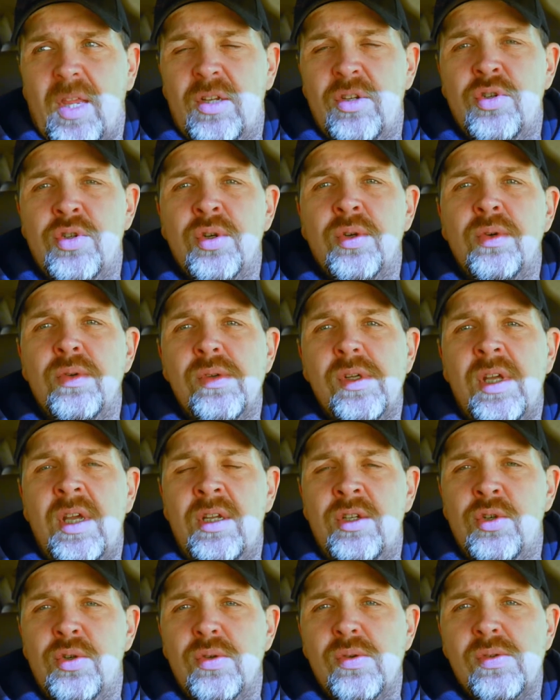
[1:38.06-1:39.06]

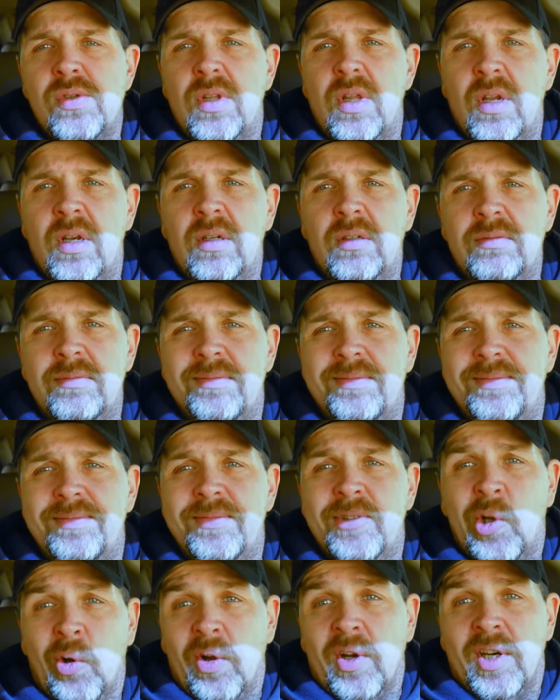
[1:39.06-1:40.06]
e-juice than
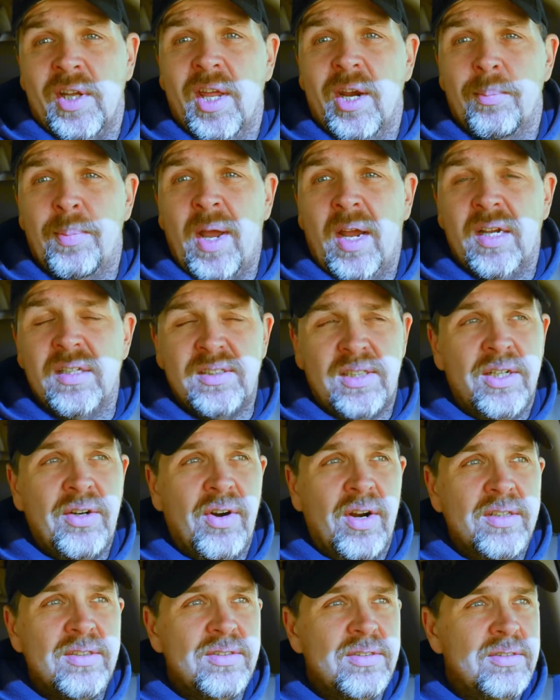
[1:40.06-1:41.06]
going to get a pack of
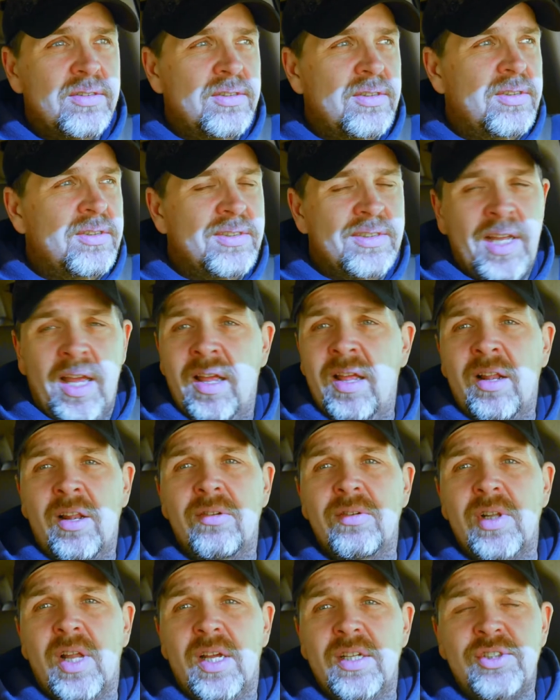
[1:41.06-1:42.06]
cigarettes. It's a hell
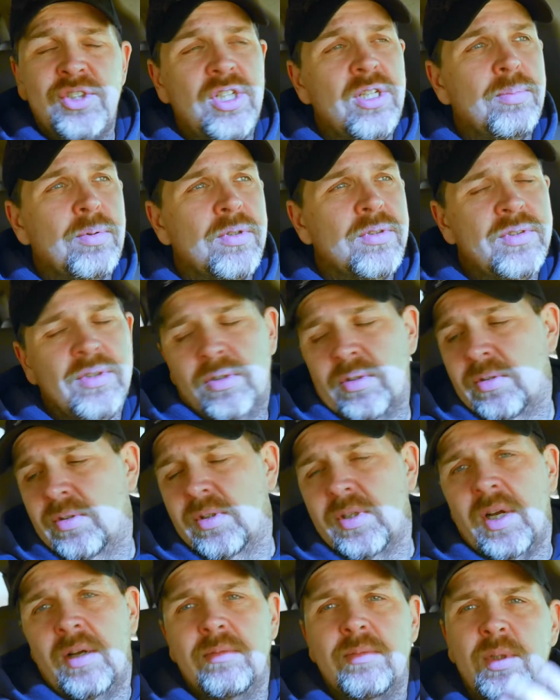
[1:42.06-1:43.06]
of a lot cheaper, so
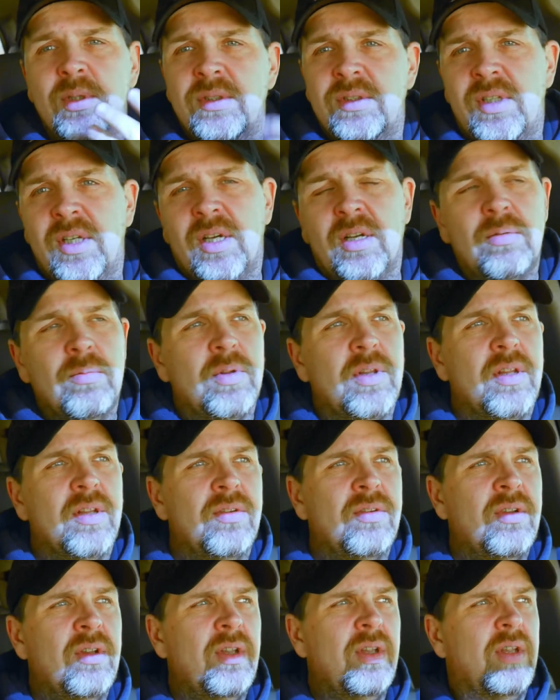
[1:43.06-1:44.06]
I've been sticking with
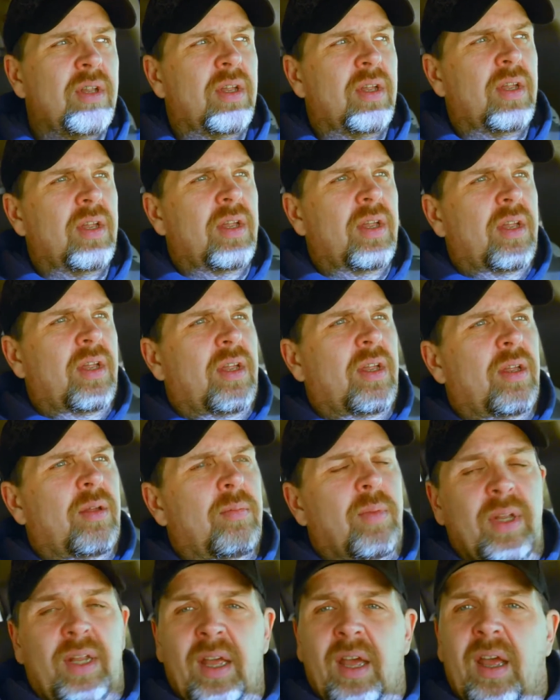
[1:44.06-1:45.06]
this.
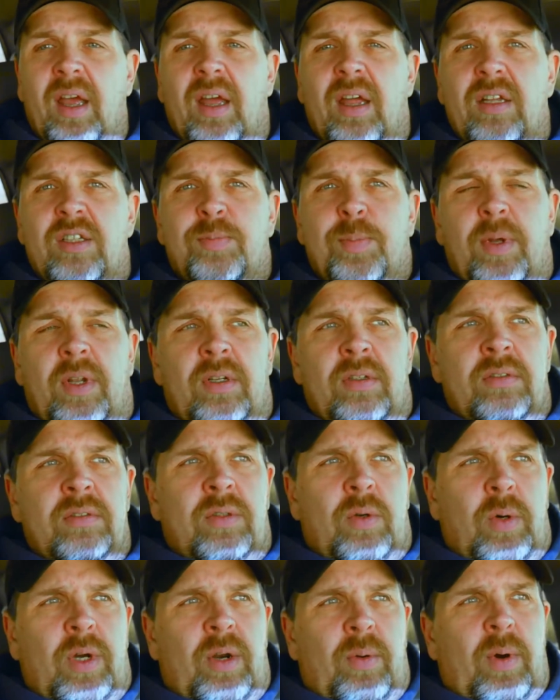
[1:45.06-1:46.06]
But yeah, it's been
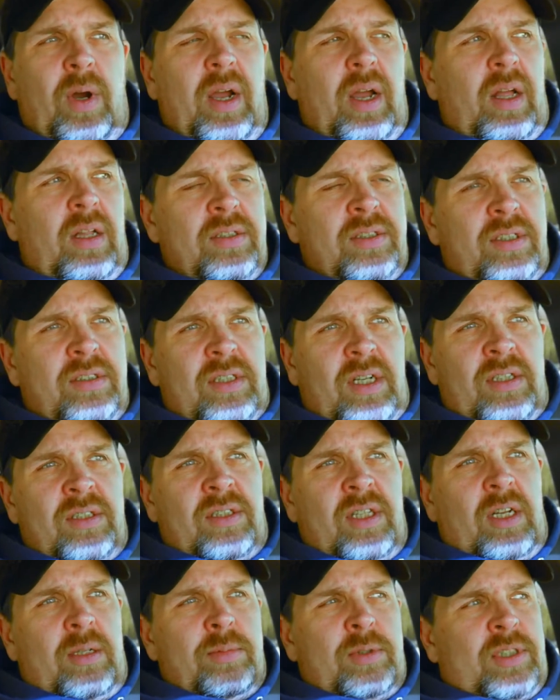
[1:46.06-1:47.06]
quite a while since I
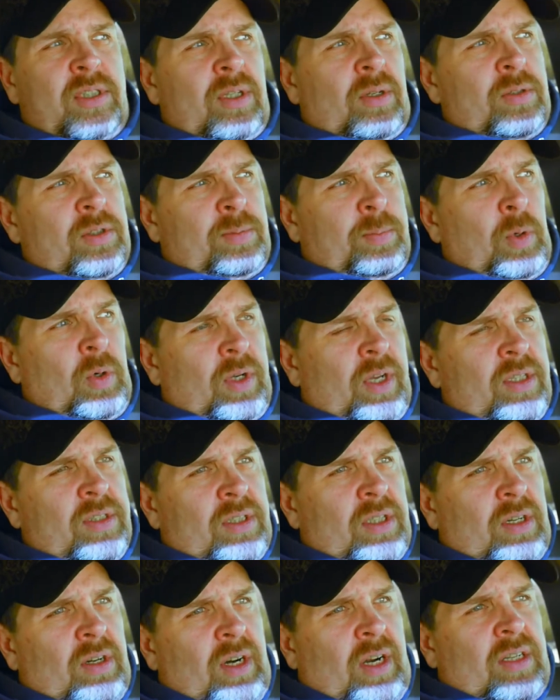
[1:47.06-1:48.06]
stopped smoking
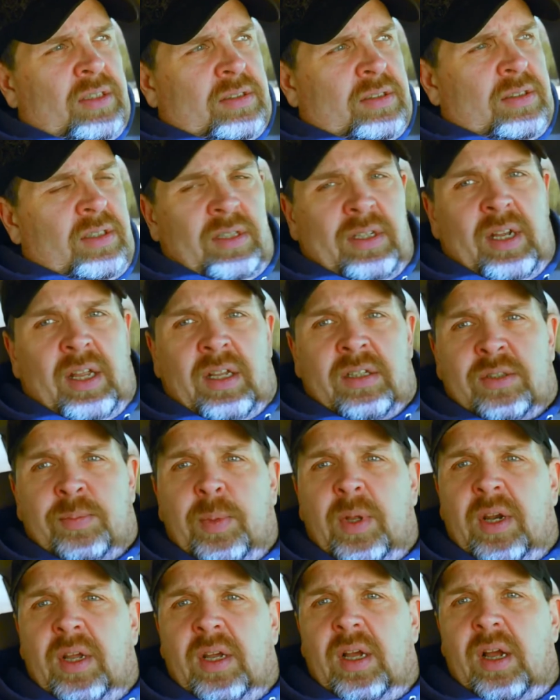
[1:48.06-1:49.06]
cigarettes, and it's
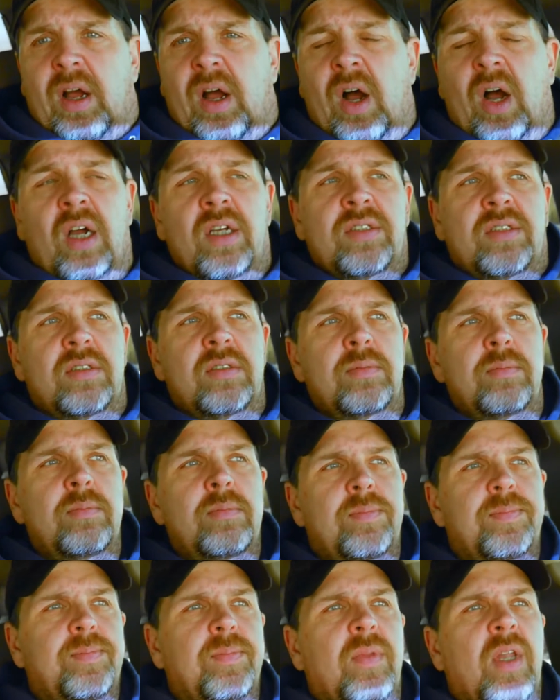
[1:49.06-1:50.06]
been awesome.
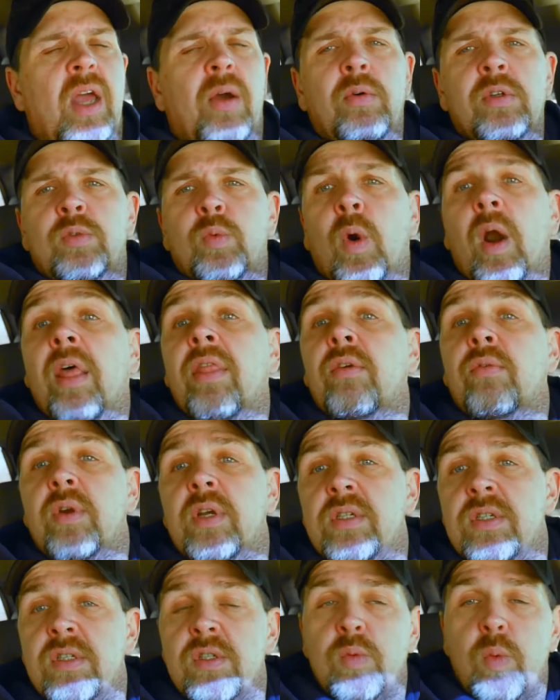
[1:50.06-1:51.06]
That was one of the
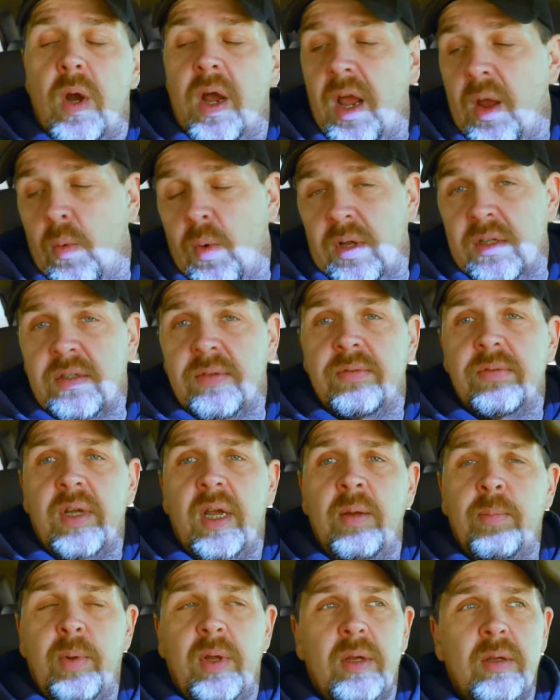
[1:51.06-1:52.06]
reasons why I went to
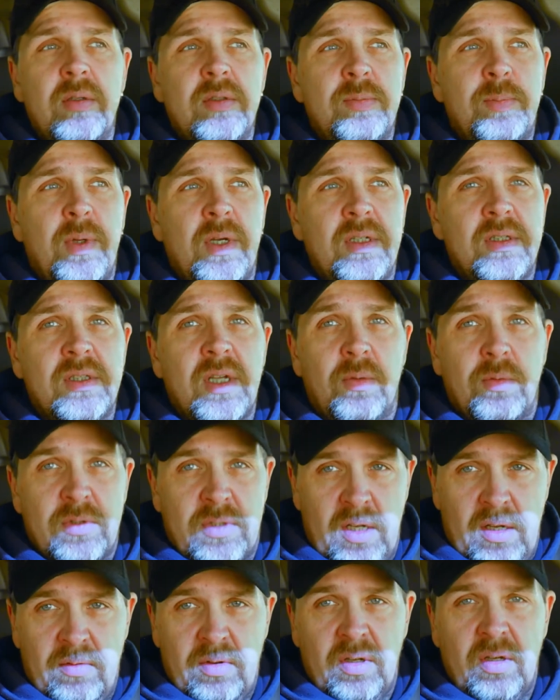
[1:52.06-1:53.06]
vaping, is because I was
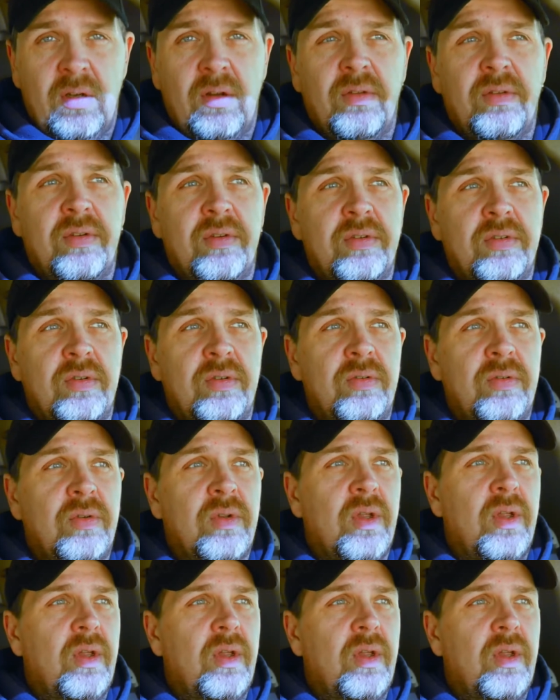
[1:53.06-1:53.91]
having health issues